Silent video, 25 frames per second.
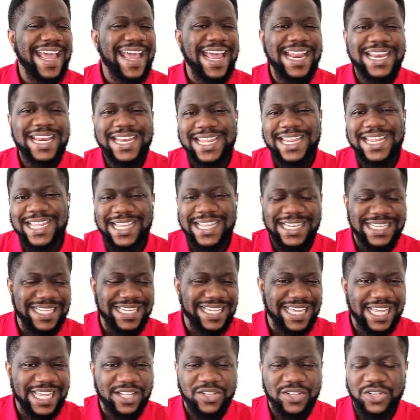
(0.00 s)
any
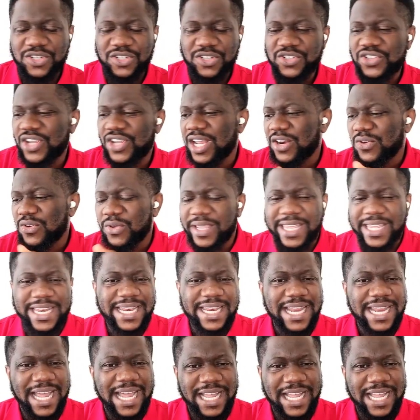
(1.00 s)
indicators you're looking